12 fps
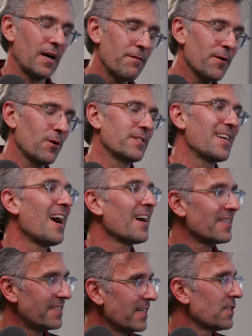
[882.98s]
reference
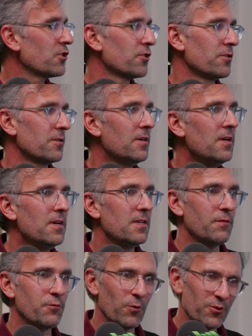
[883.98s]
architecture,
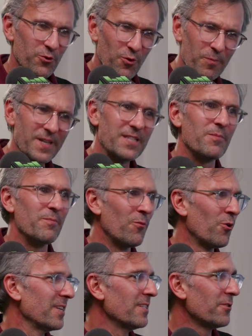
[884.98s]
if you want to go a bit
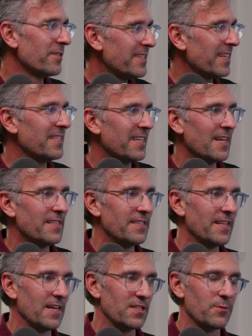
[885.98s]
more in the technical
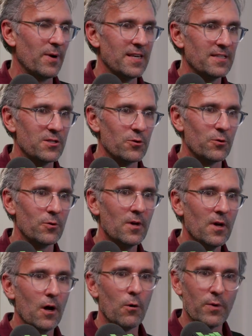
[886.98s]
details, right? So
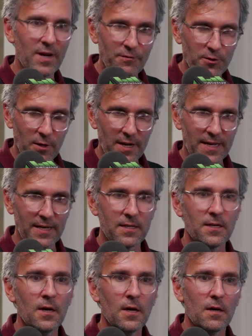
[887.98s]
uh, we'll have the
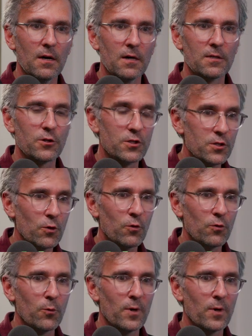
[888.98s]
link. Uh, the second